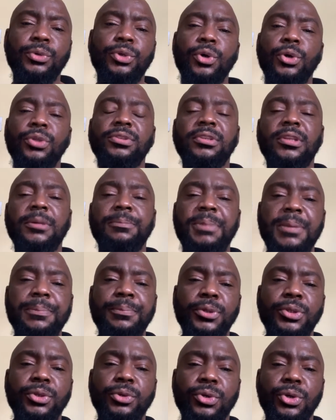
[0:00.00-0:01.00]
that you'd go to the
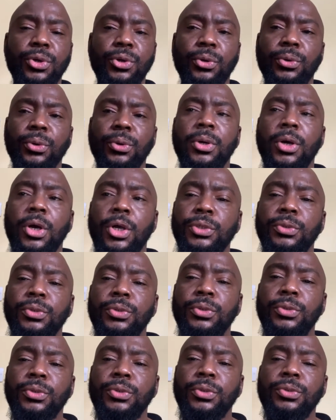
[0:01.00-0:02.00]
people you know, or
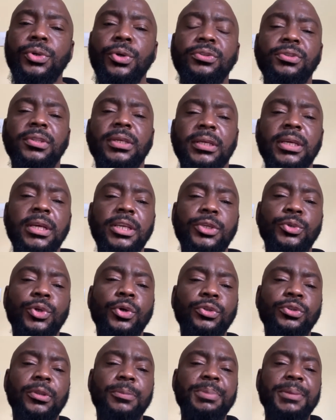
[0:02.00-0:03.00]
you'd go to
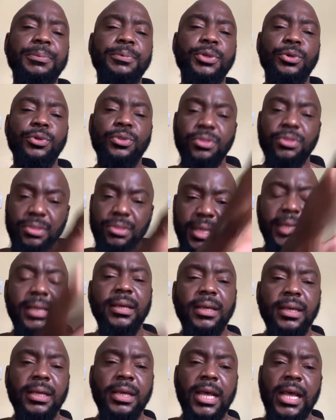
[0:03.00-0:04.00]
the people you
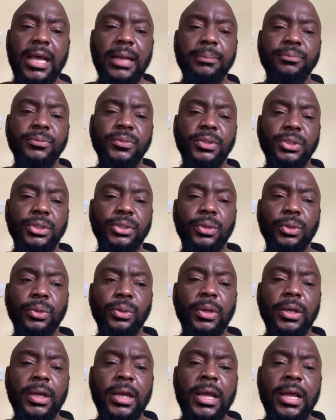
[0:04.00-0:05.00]
think, you
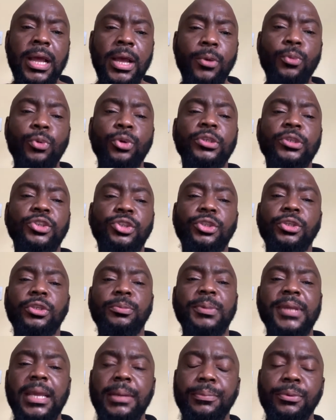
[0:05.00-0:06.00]
know,
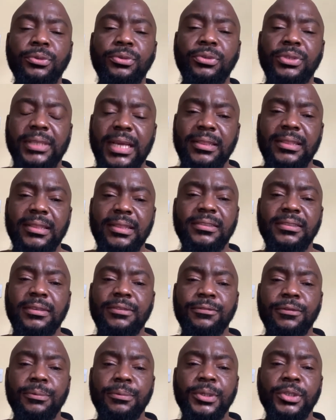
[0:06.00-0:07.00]
should be able to get
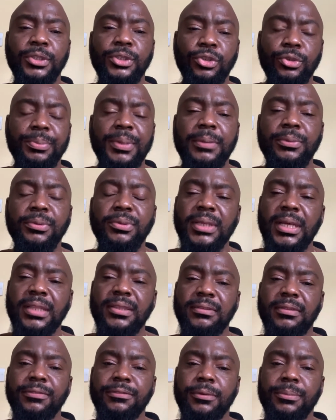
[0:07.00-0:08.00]
this
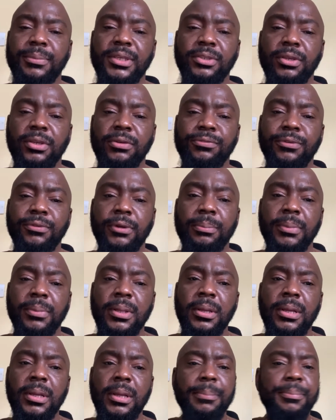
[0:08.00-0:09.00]
information
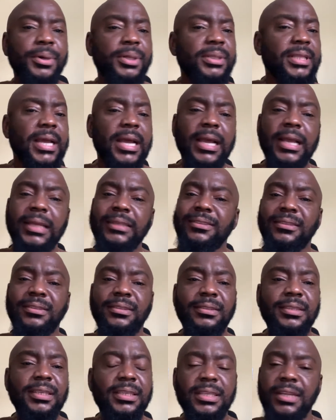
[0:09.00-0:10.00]
from. But there are a
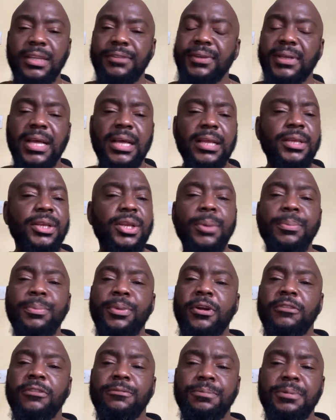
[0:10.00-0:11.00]
significant
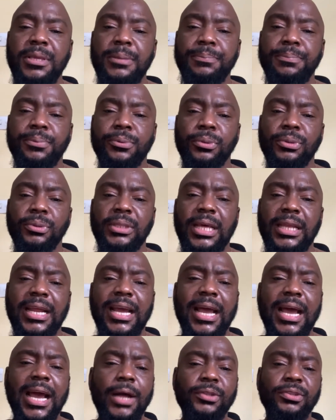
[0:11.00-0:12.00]
number of people
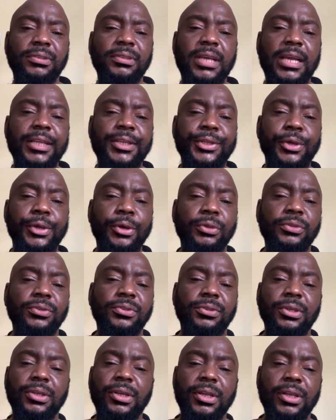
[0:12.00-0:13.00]
that are outside
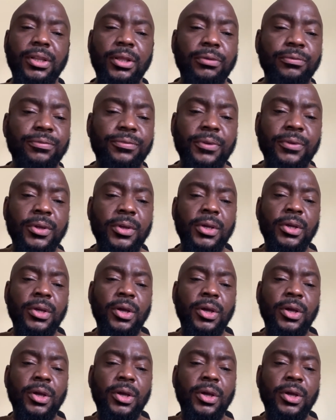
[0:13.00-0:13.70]
your circle